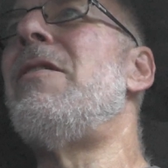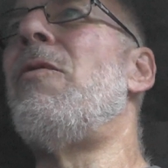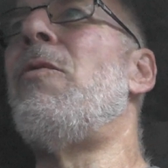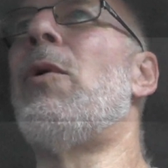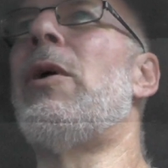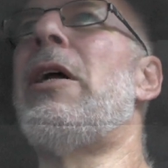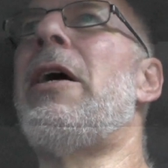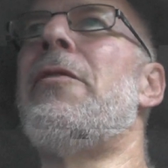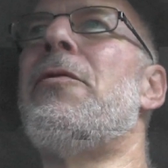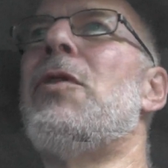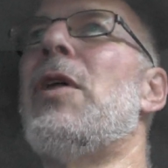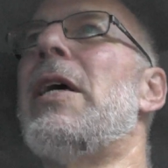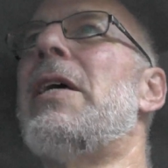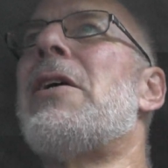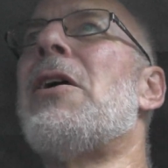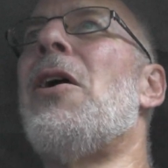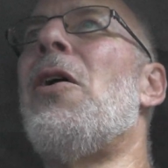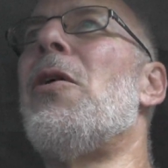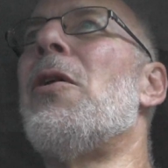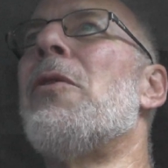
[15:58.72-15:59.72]
whatever they
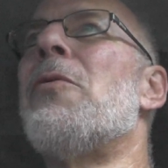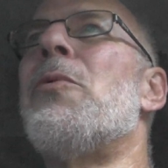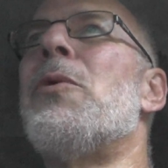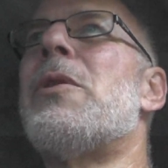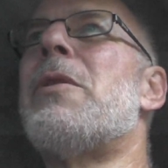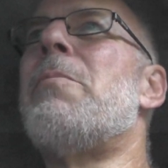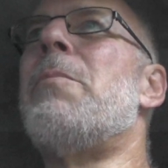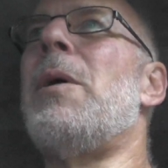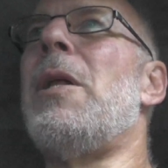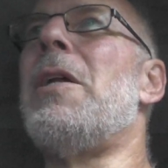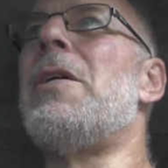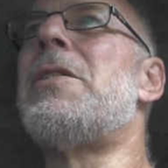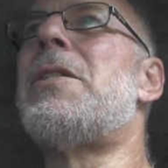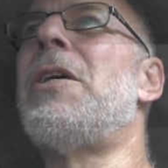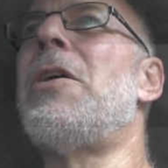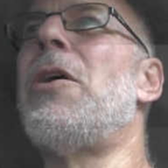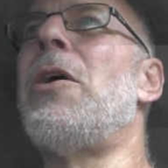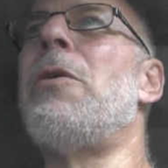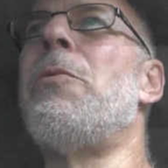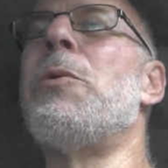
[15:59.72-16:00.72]
call it, with the
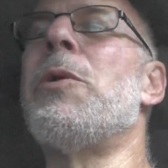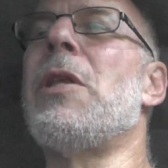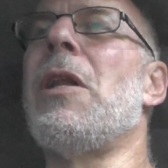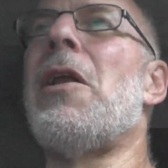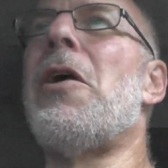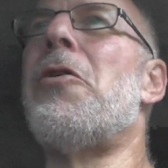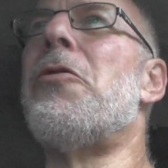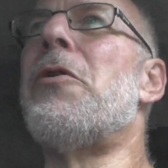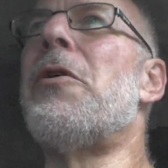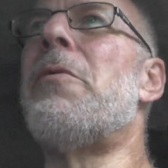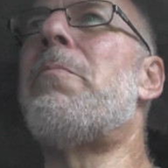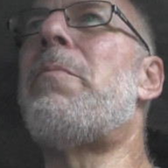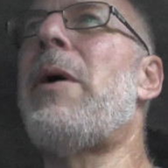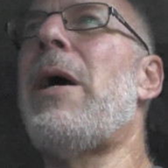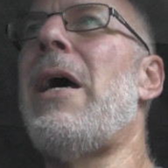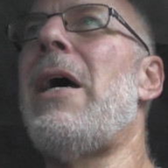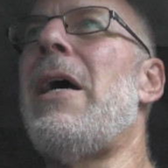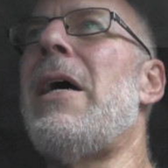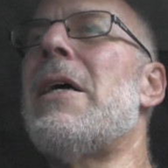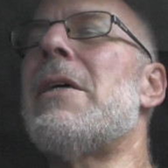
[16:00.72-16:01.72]
military, with loaded
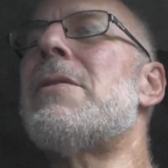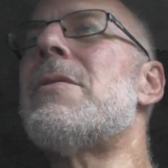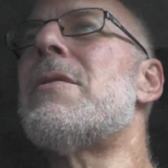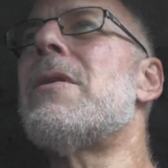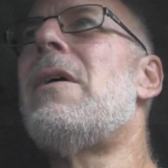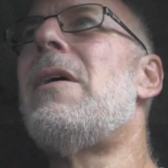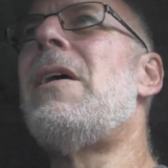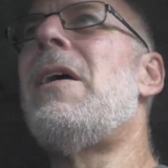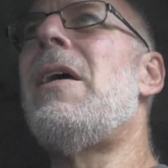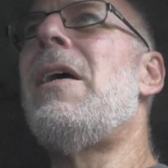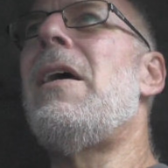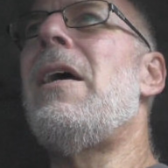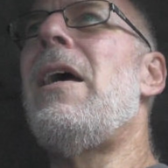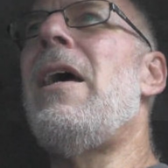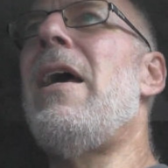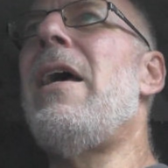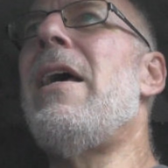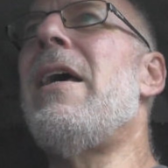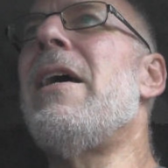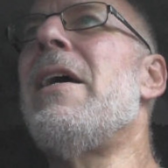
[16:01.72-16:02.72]
packs,
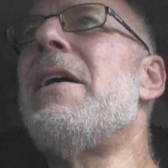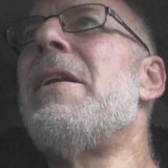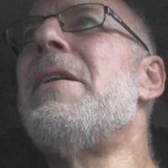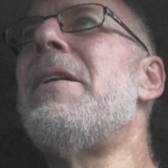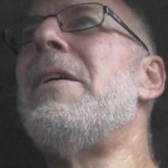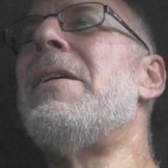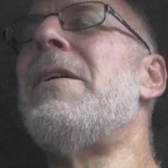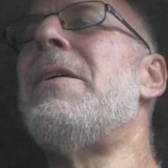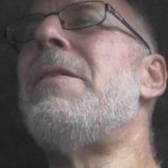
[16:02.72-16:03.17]
and